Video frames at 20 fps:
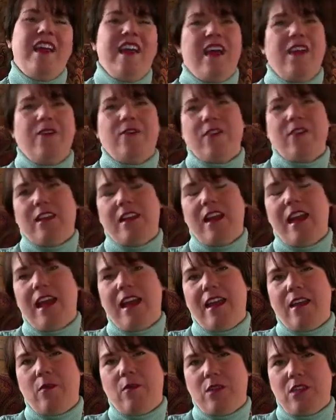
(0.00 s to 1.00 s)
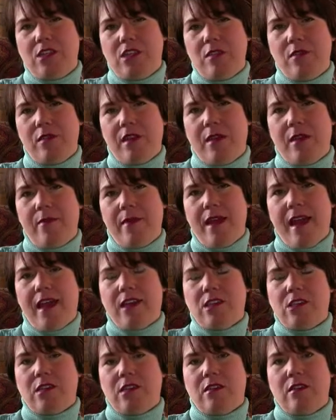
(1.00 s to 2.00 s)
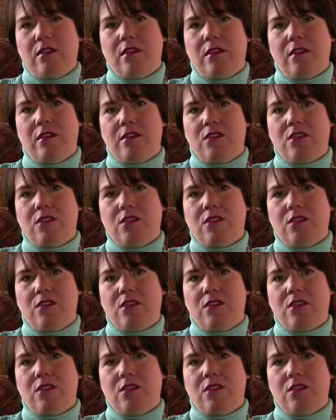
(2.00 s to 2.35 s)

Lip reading: every night, which you can imagine